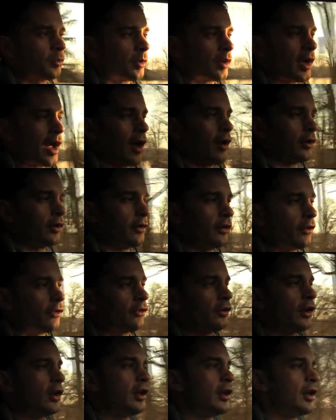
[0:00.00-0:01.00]
per gallon in the
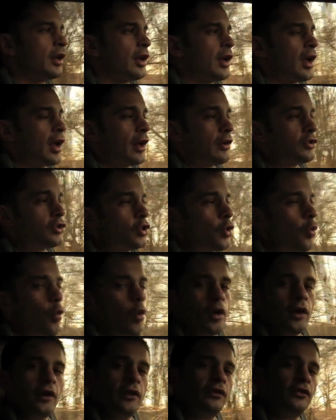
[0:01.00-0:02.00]
city and
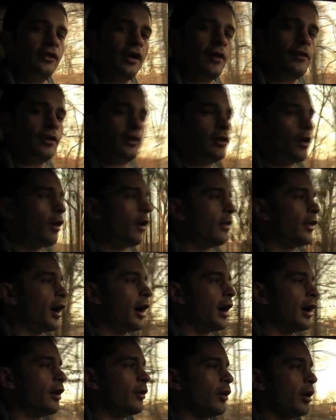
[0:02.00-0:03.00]
27 on the
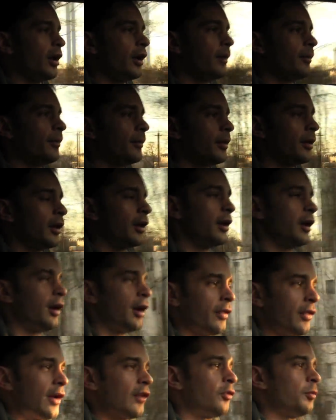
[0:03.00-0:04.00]
highway.
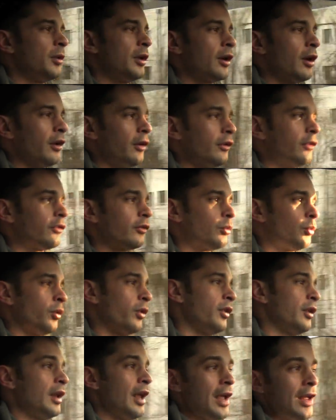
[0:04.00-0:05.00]
And that's because
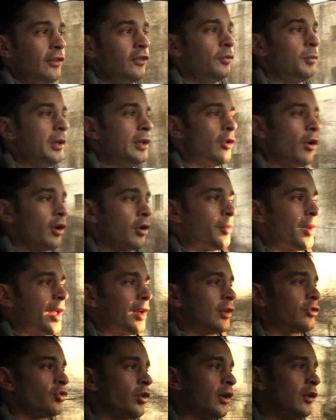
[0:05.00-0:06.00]
with an 8-speed
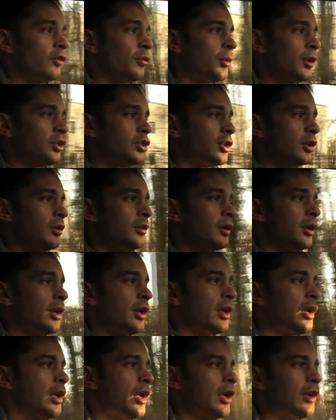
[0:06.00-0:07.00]
automatic transmission,
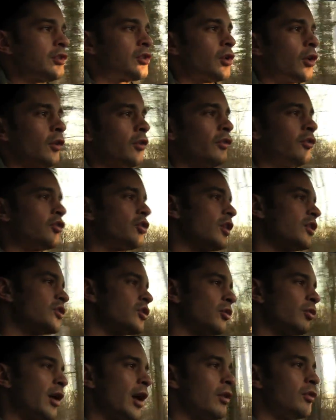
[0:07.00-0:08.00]
it turns just
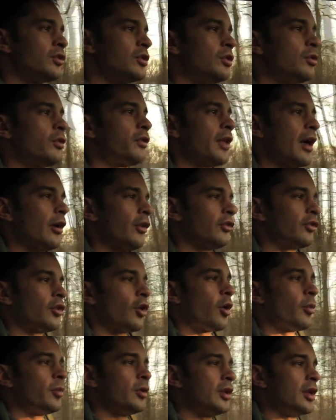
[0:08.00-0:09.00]
around 2,000
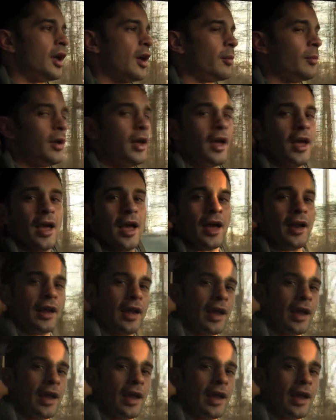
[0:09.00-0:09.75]
RPM at